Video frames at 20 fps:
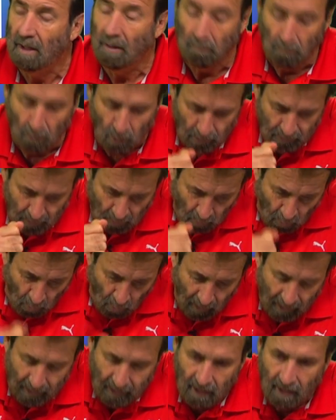More than
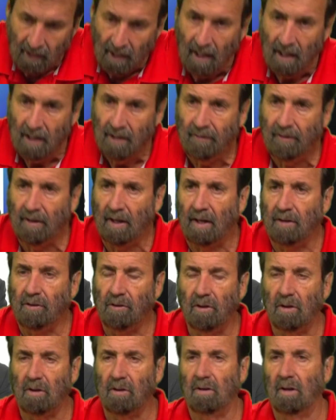one.
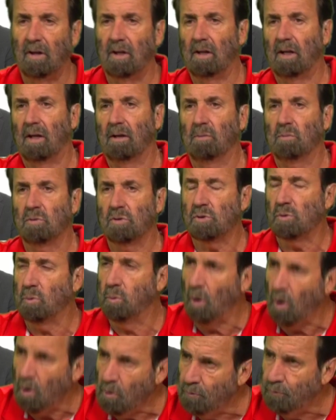It was
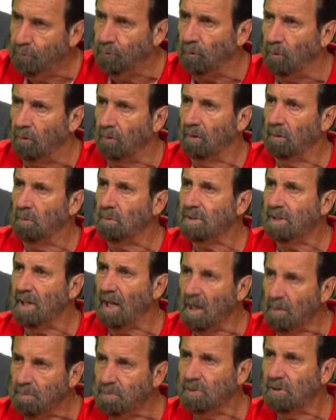woeful. It was
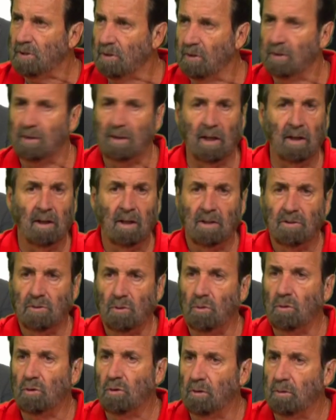absolutely. It's
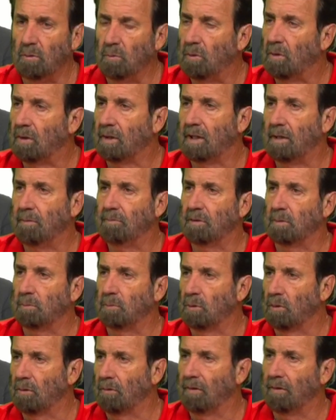all good and well keeping the
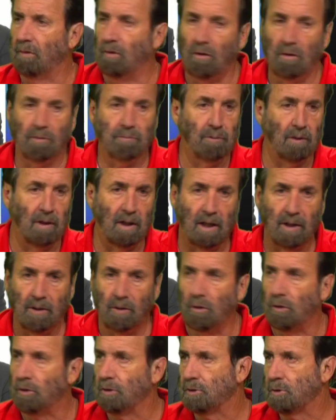ball on the halfway line,
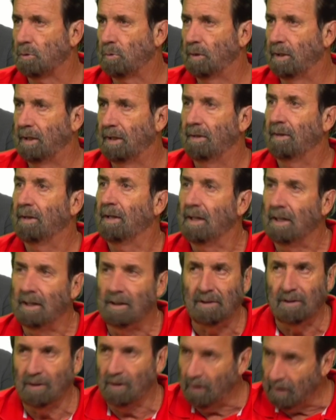knock it
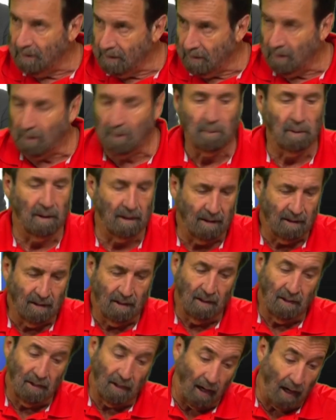square, going nowhere.
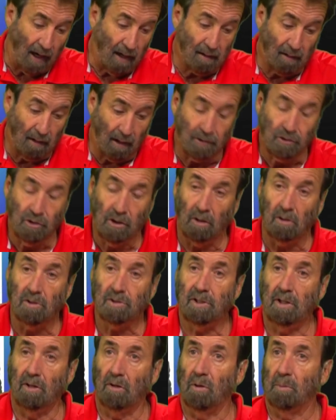
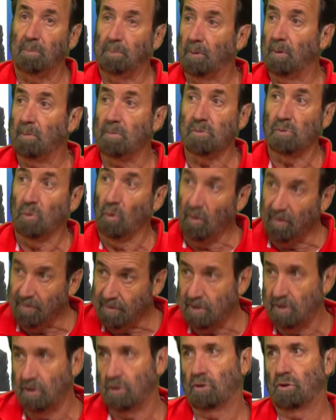Chelsea have got problems.
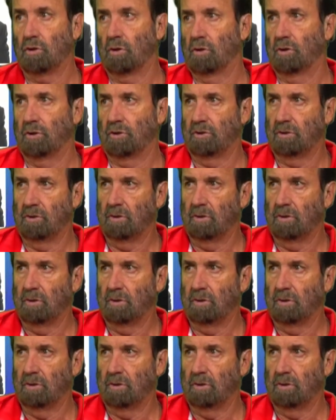Whoever's in charge.